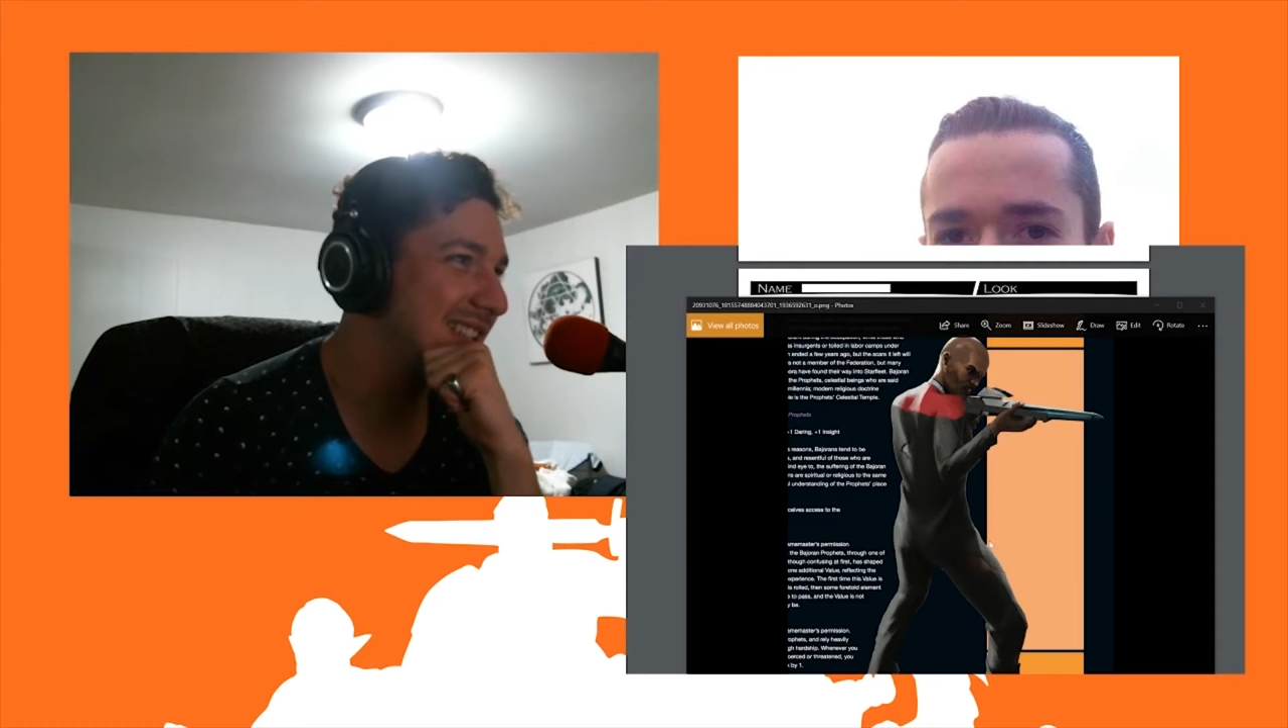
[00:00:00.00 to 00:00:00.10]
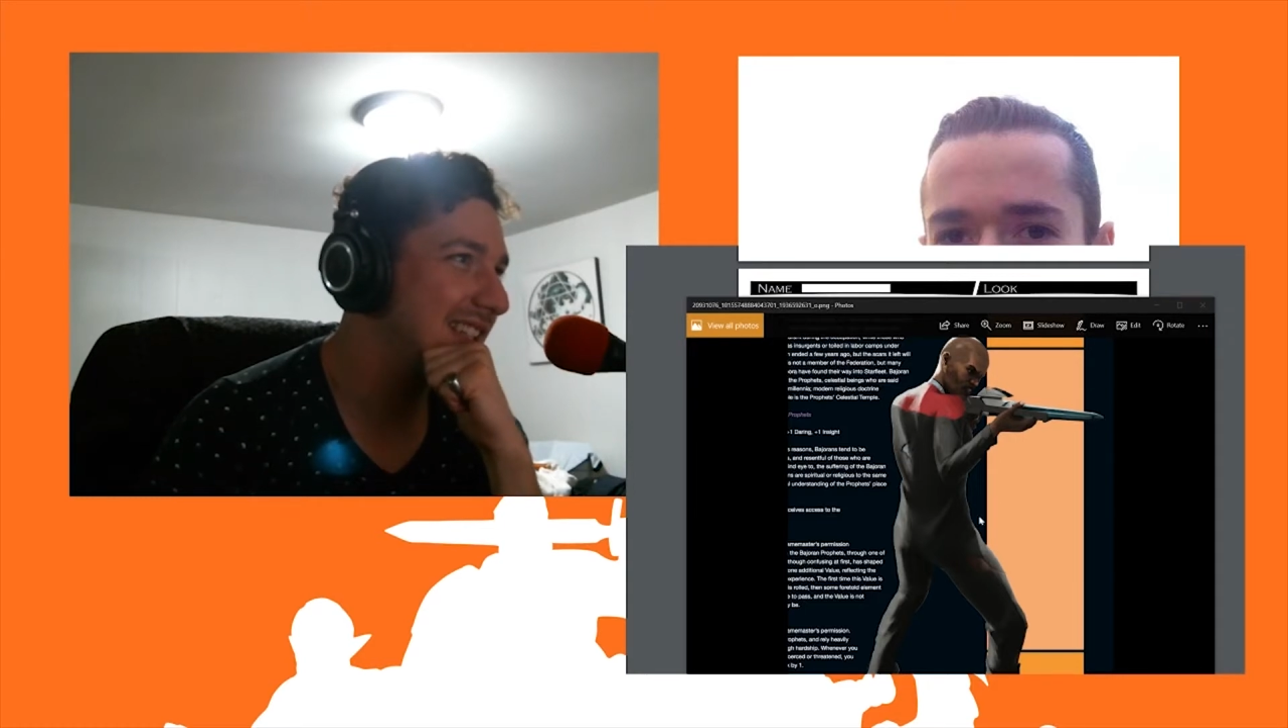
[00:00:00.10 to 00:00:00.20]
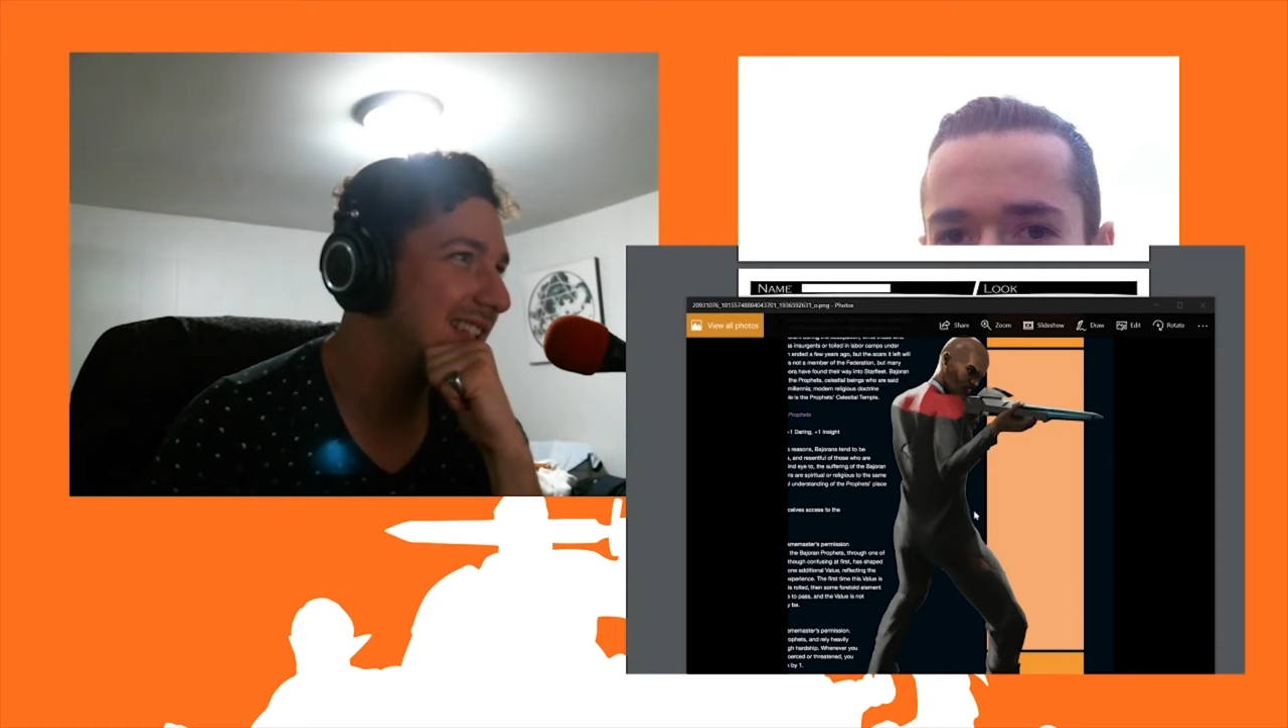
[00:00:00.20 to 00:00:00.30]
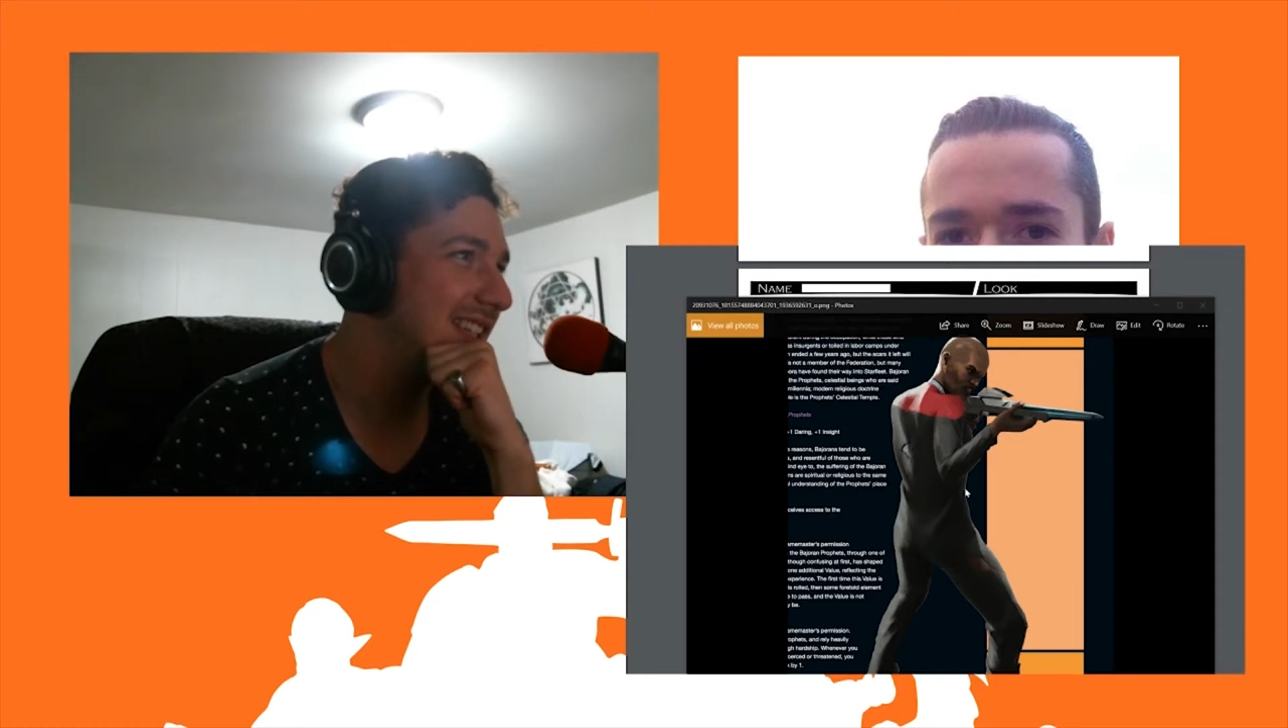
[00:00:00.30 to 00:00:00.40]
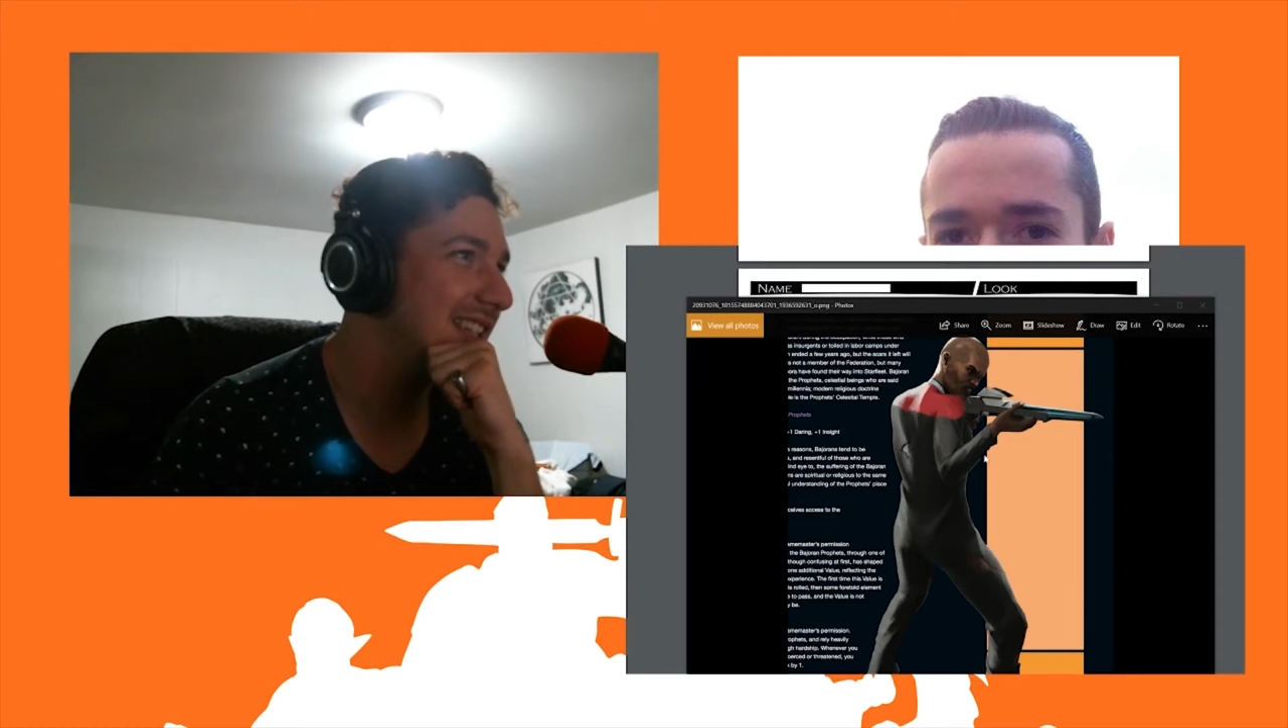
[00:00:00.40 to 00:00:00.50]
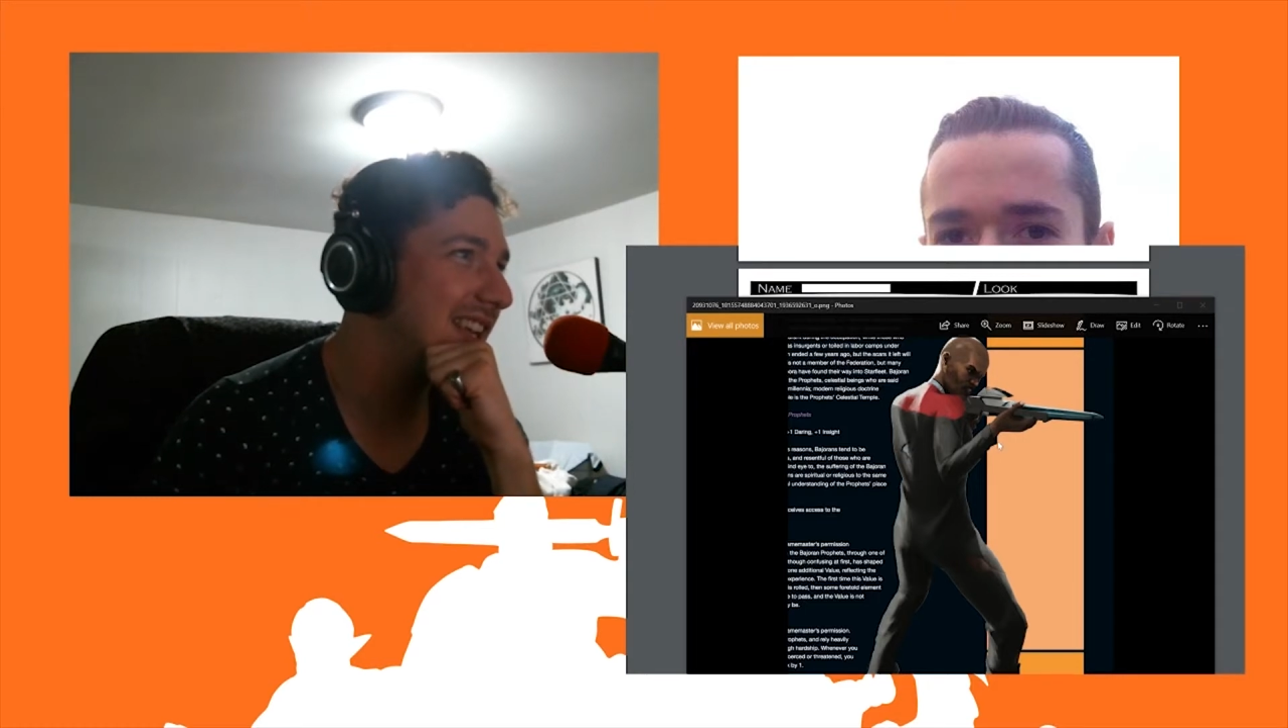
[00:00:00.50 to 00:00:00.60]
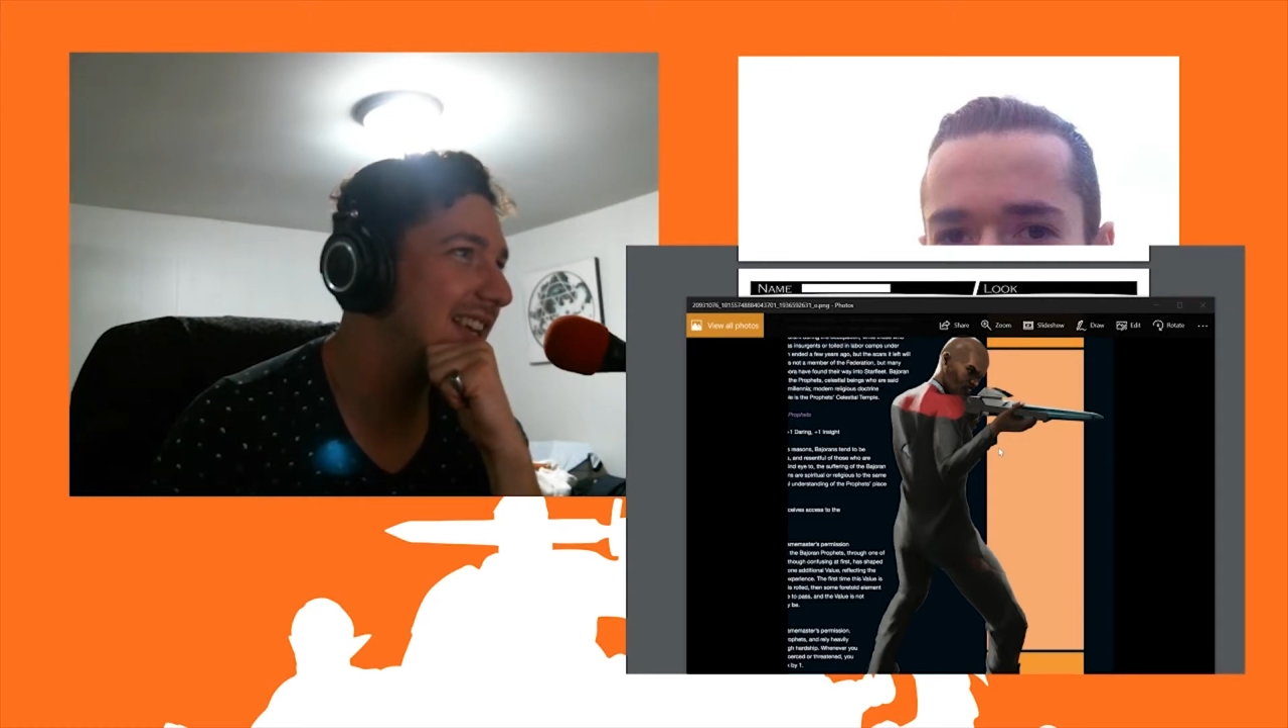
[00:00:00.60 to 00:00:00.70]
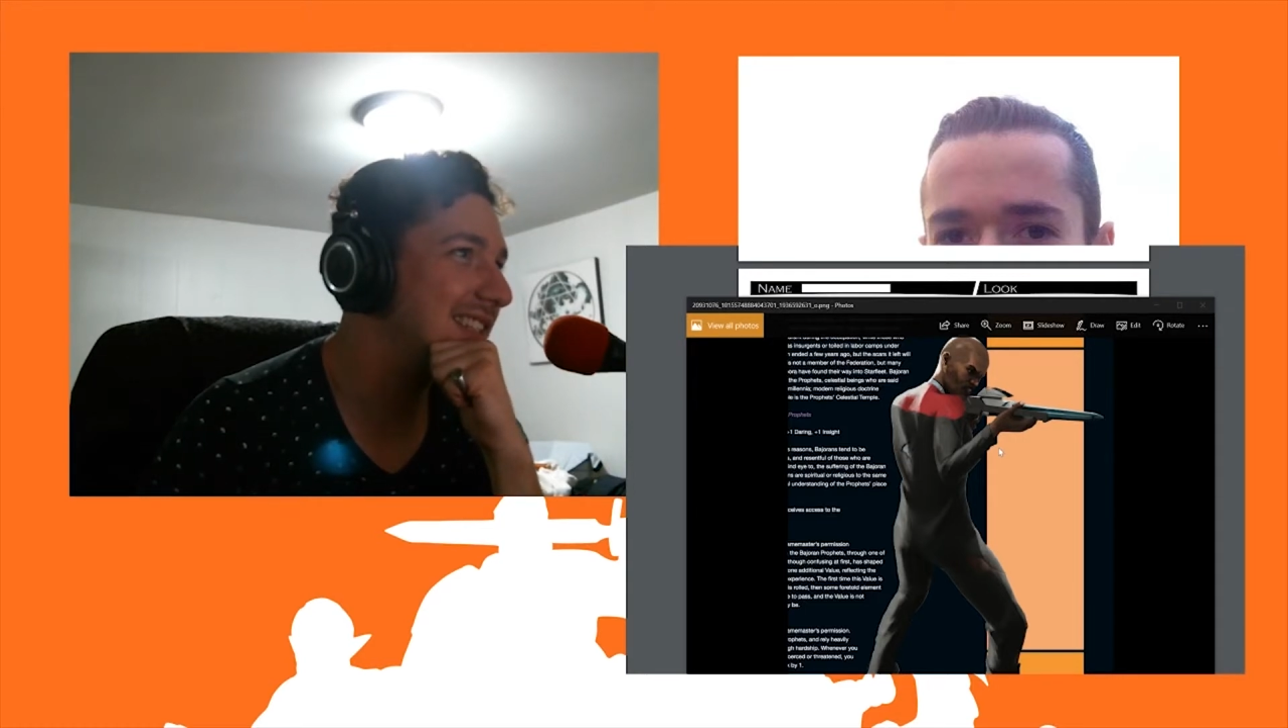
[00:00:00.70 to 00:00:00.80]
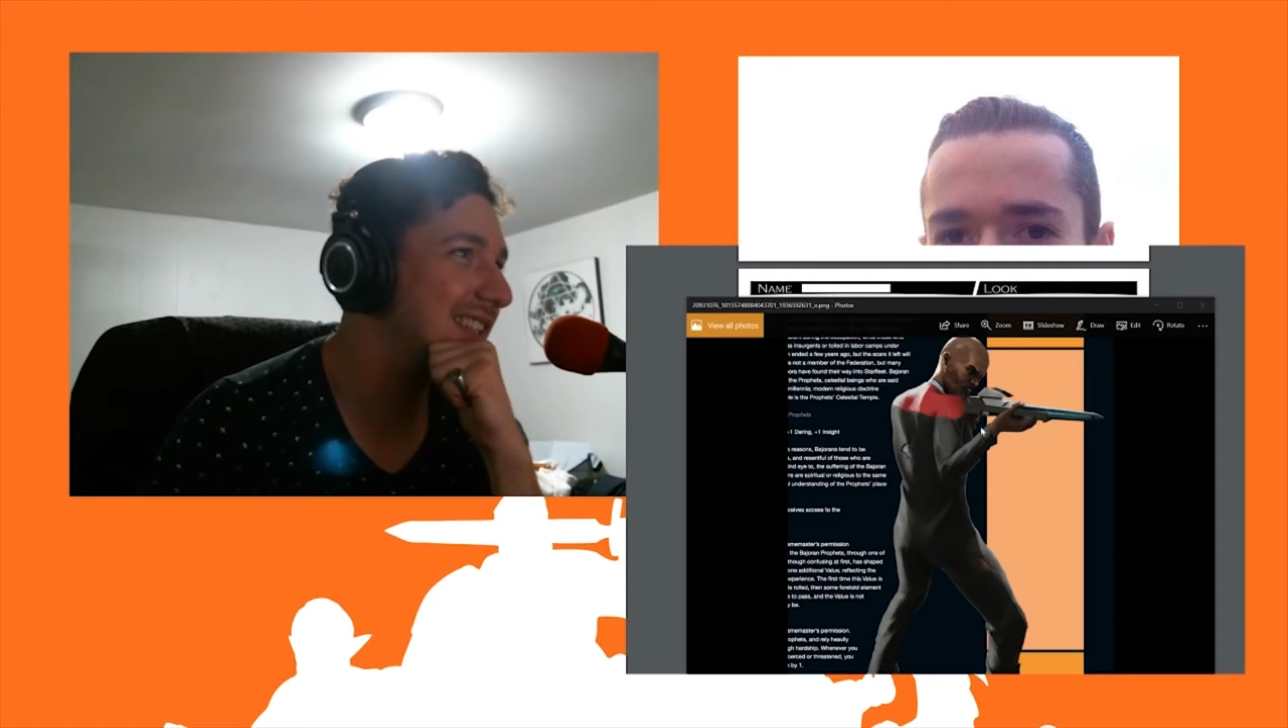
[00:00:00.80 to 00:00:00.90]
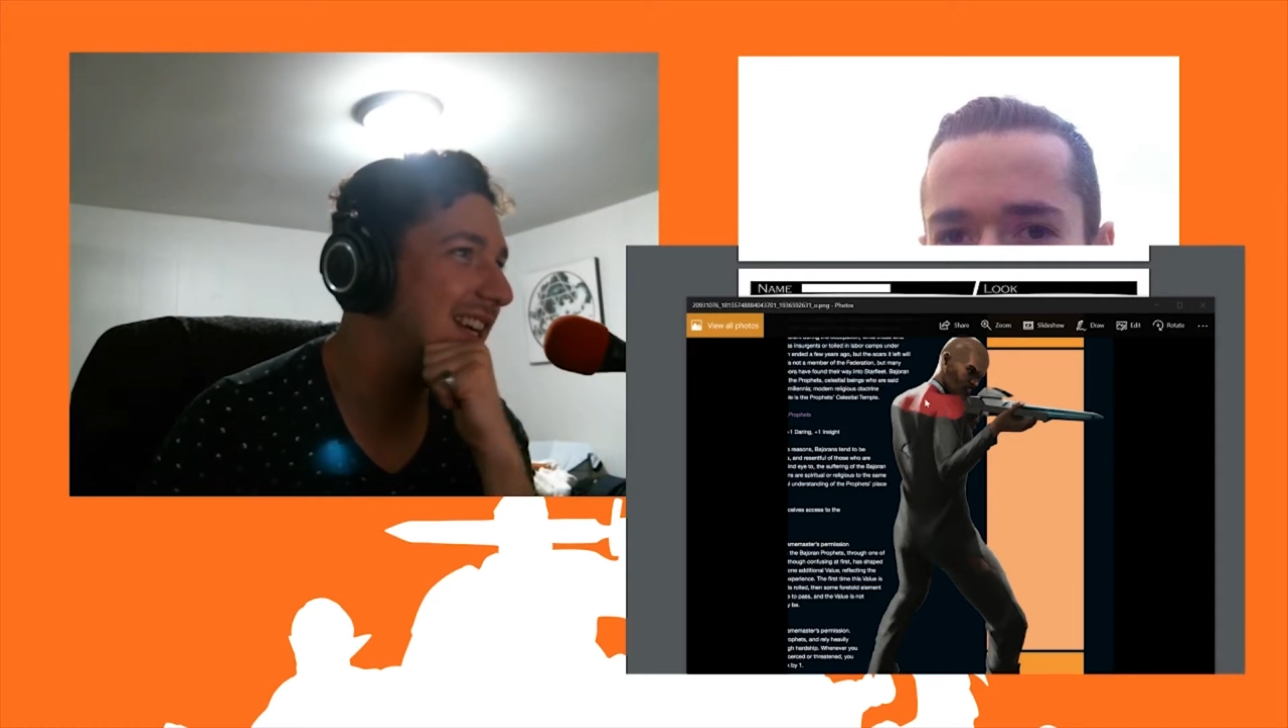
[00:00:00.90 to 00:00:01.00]
And then they had
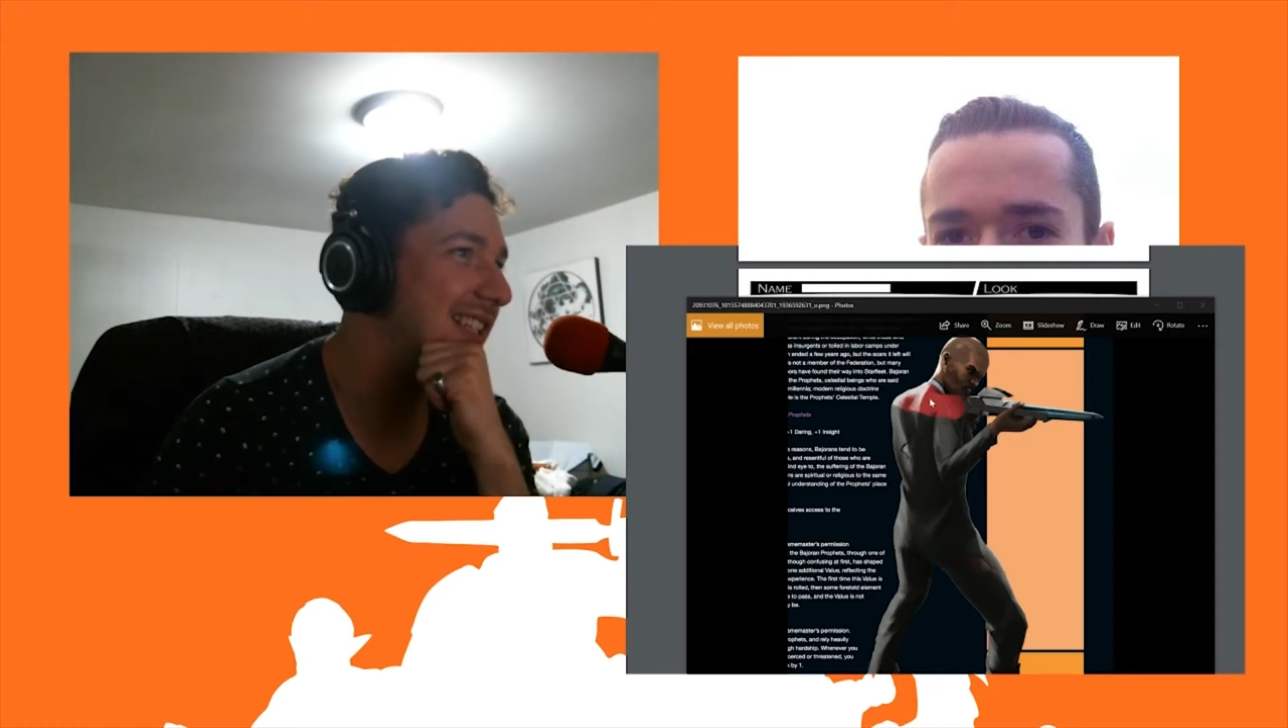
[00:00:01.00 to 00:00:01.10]
to cut